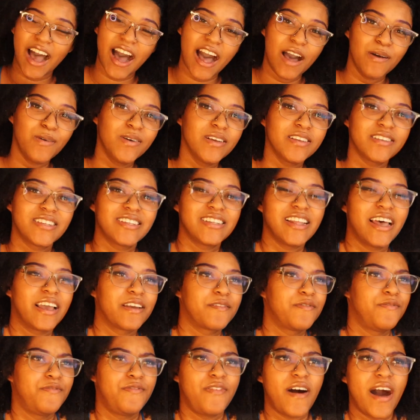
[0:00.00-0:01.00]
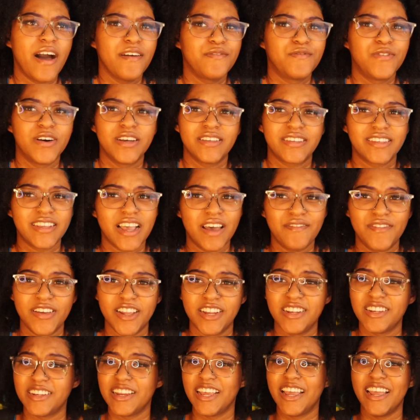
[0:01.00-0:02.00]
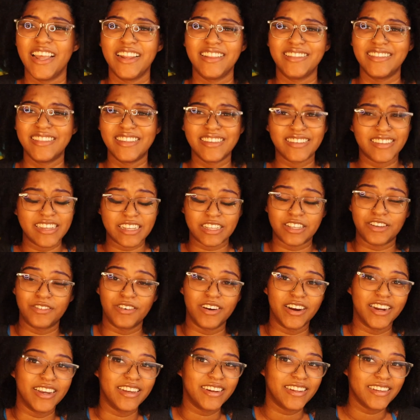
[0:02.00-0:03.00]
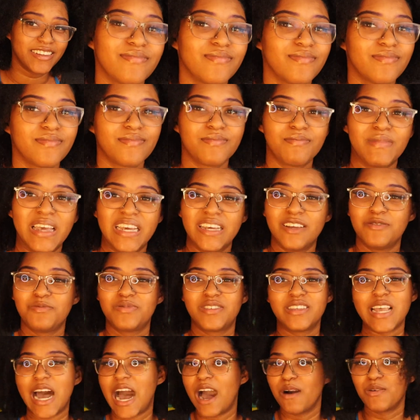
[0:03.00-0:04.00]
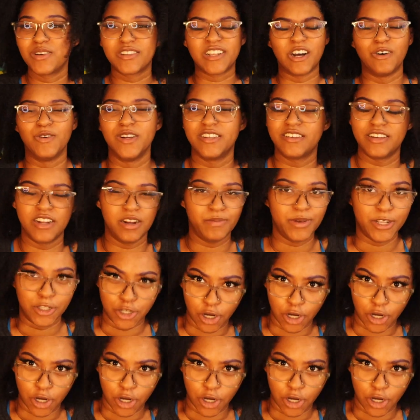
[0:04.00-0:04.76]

I was like five foot seven in the sixth grade babes, I was always gonna be